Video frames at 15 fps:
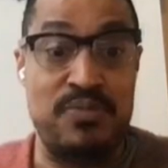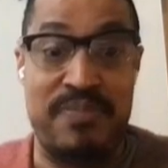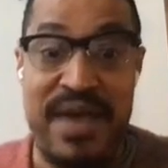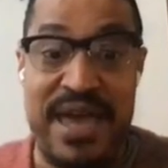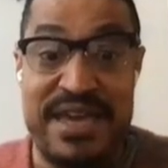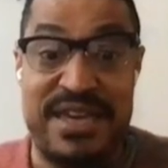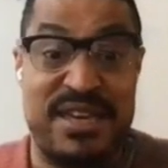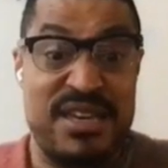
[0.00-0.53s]
do
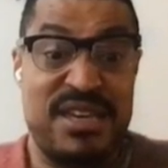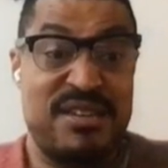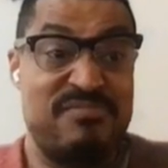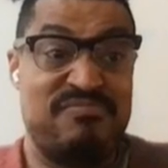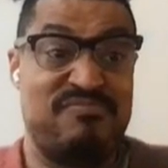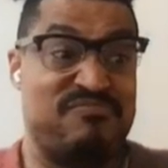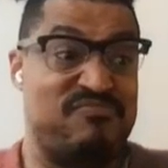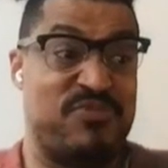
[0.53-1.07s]
make
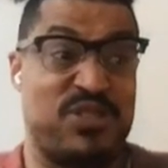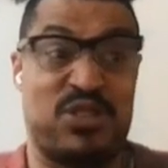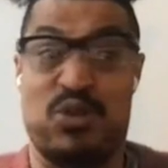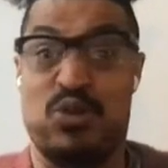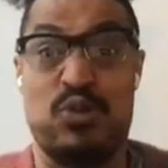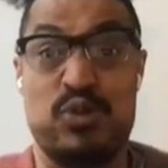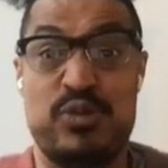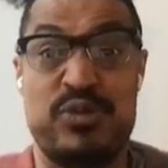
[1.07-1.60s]

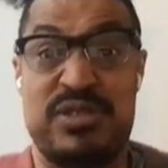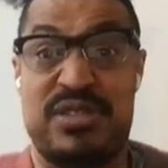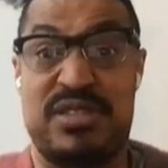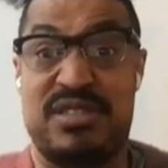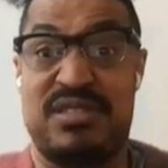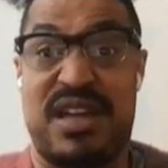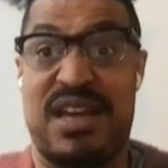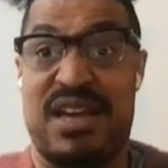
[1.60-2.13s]

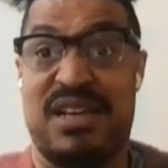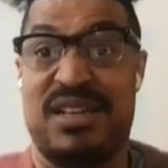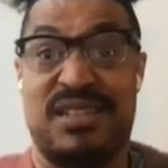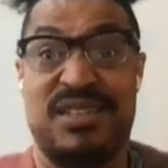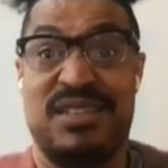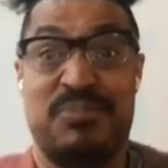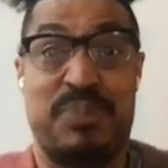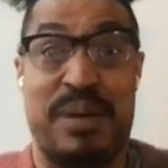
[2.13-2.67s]
schools,
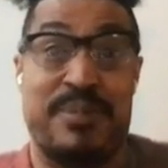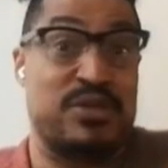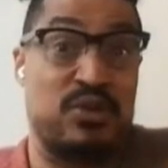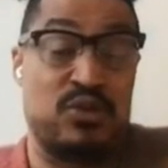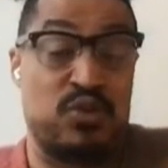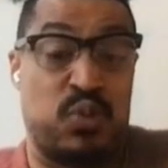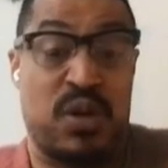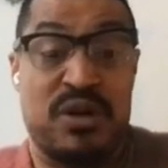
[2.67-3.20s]
public
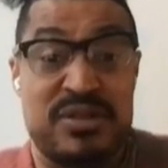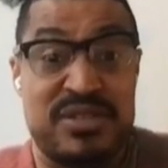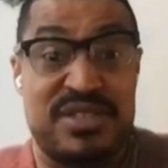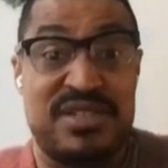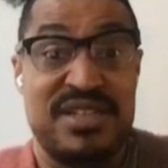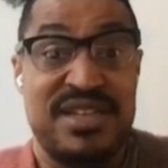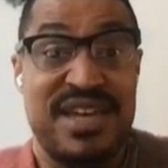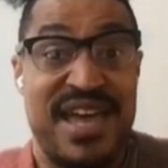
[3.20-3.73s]
schools,
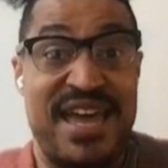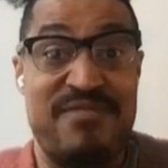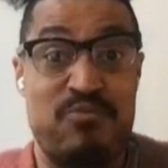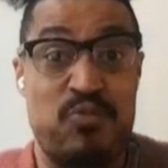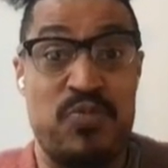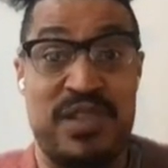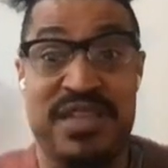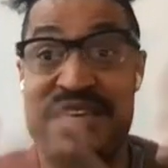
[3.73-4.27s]
worse
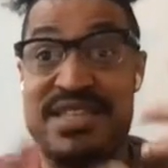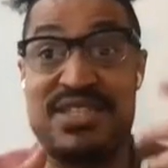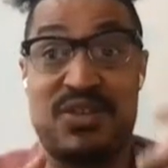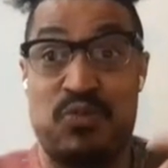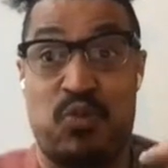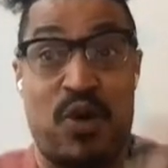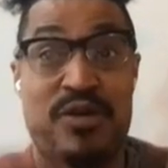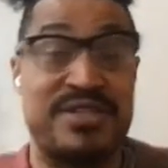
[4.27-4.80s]
and lead to
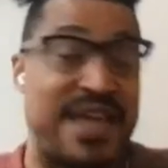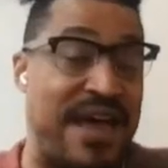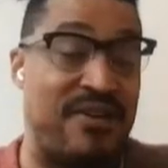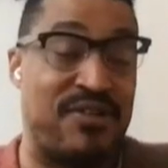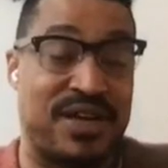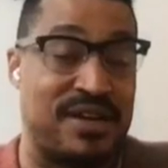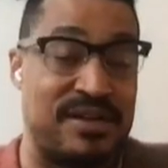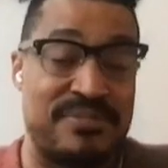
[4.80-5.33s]
worse
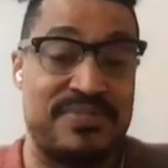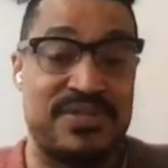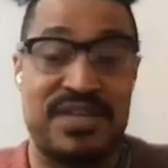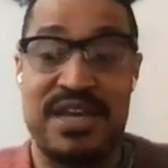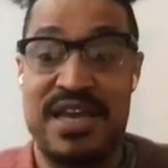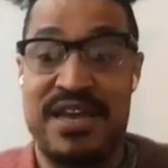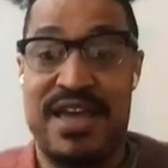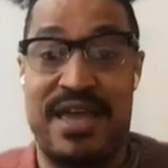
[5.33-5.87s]
outcomes
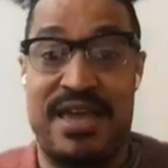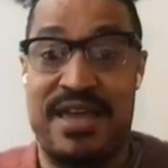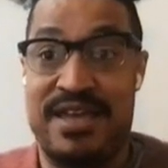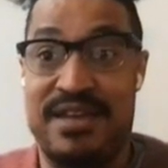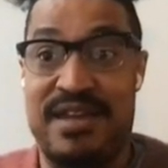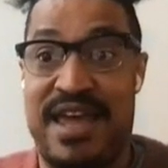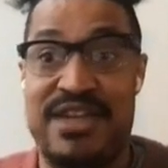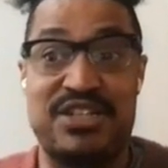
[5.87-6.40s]

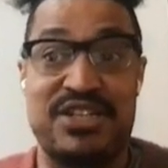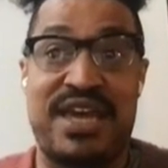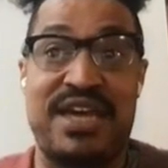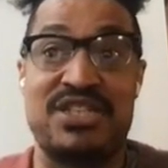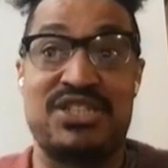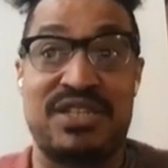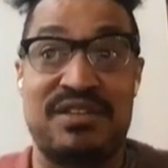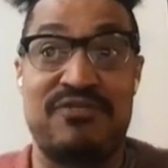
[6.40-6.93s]
and
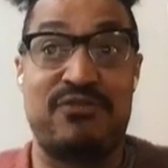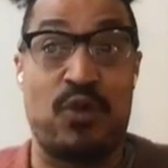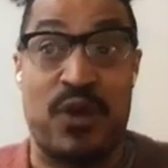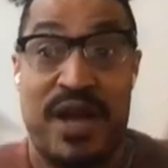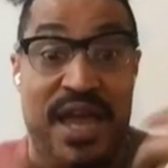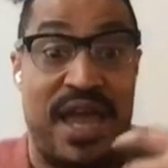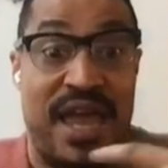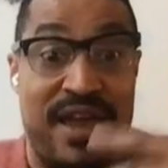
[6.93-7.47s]
education
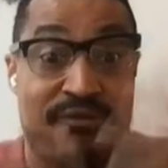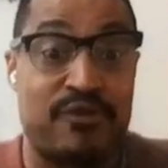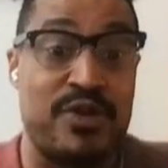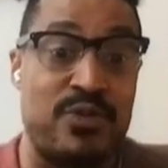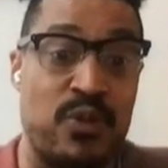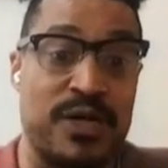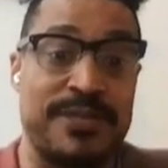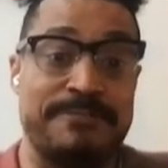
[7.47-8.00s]
for
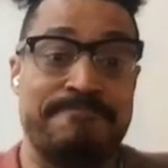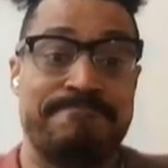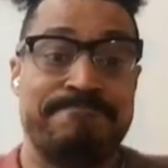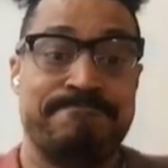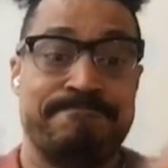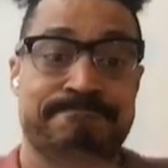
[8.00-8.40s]
everyone.